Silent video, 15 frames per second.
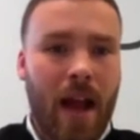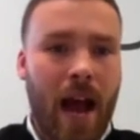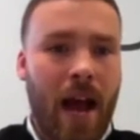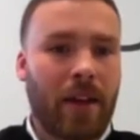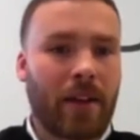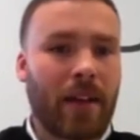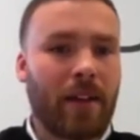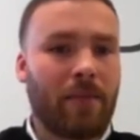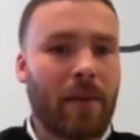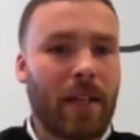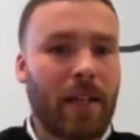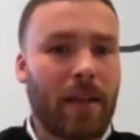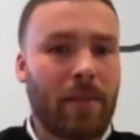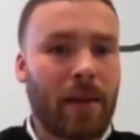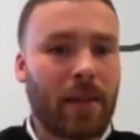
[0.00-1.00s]
and
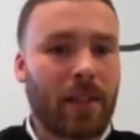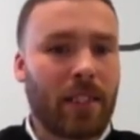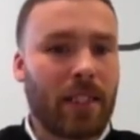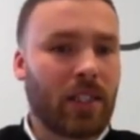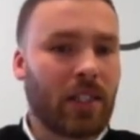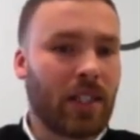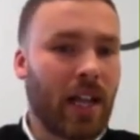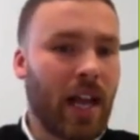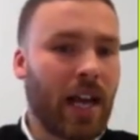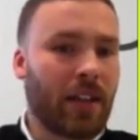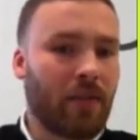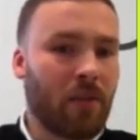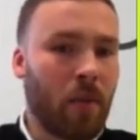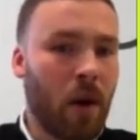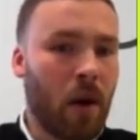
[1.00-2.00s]
the ability to select
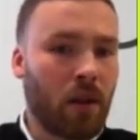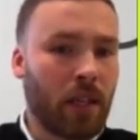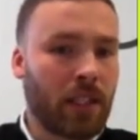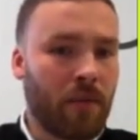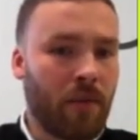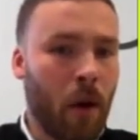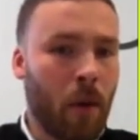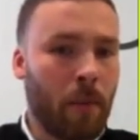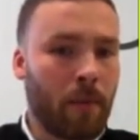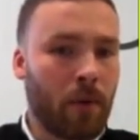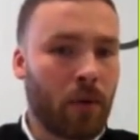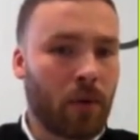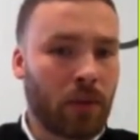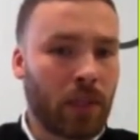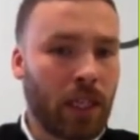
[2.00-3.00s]
from our list of
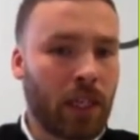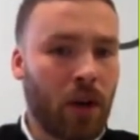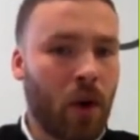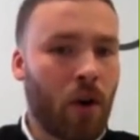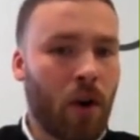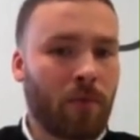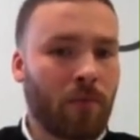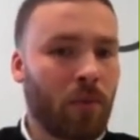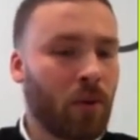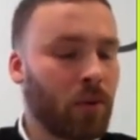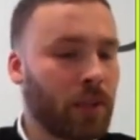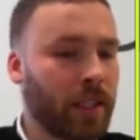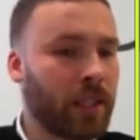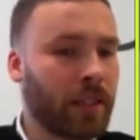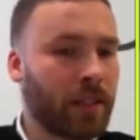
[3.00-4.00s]
onboarding or
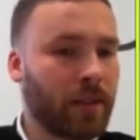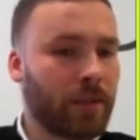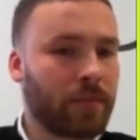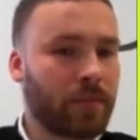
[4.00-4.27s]
offboarding